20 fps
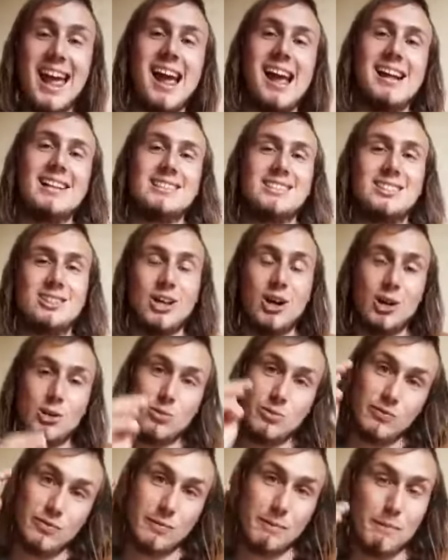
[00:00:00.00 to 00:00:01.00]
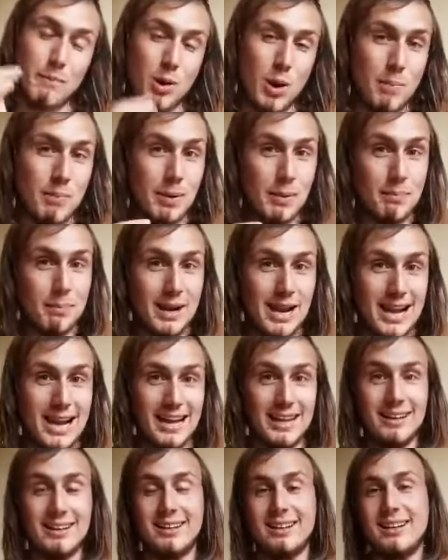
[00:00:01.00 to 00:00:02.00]
and start with a proper
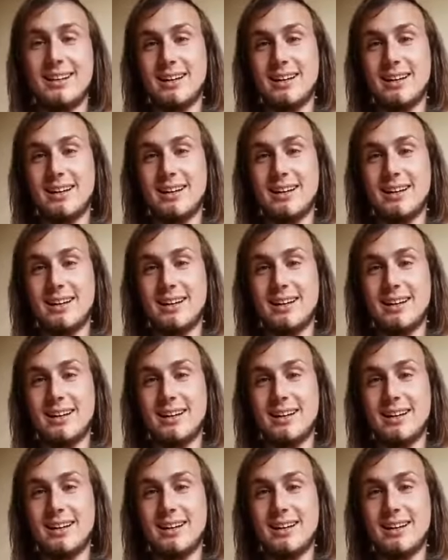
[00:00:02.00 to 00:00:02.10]
plan.